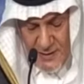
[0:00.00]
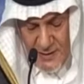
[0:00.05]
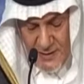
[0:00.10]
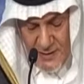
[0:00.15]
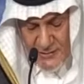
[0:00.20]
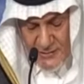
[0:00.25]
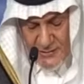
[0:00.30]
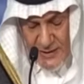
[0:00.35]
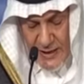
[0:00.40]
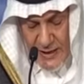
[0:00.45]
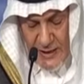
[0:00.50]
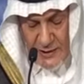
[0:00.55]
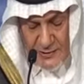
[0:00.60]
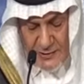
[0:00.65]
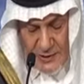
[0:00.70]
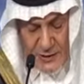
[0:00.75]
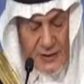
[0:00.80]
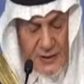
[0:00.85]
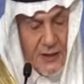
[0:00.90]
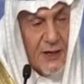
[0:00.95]
is like
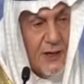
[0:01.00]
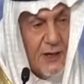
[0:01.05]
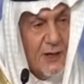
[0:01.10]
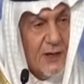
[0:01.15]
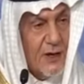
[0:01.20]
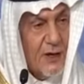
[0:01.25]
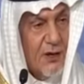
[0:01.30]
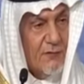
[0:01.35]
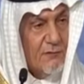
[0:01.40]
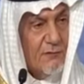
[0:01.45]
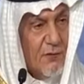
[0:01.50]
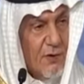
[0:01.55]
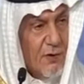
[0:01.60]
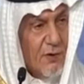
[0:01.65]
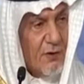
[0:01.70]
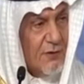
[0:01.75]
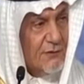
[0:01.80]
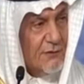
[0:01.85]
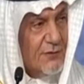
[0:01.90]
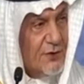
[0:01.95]
the killing of
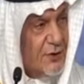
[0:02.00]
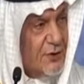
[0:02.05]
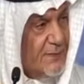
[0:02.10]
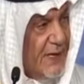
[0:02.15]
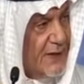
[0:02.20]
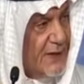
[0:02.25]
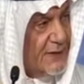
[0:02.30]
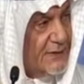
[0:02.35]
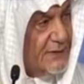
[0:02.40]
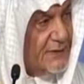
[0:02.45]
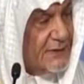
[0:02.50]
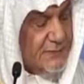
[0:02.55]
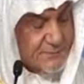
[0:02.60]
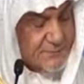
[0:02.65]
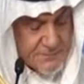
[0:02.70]
all of humanity.